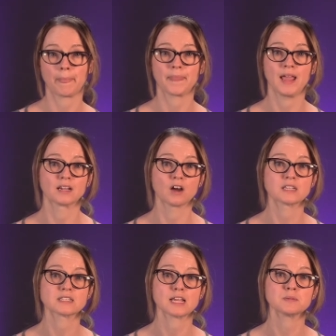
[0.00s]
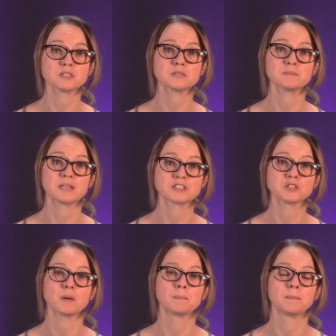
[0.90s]
And God is able to bless
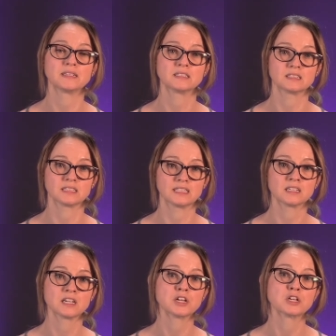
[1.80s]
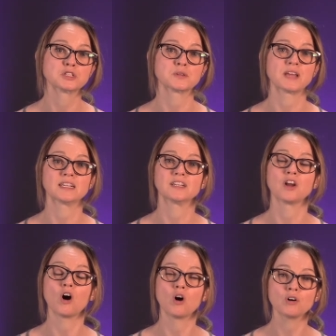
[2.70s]
you abundantly, so that in
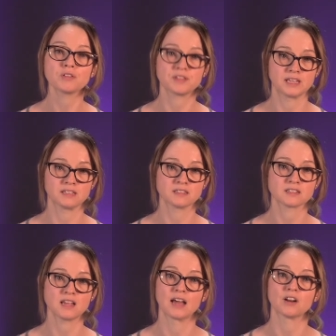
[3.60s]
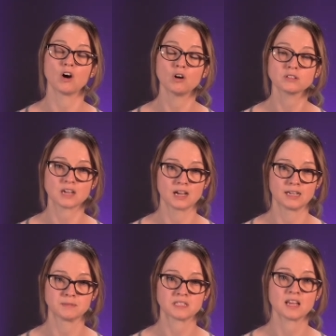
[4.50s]
all things, at all
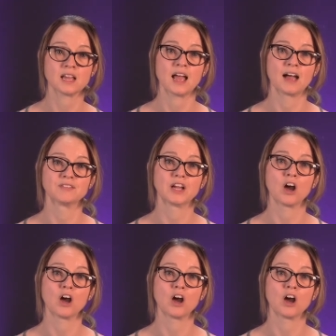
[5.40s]
times, having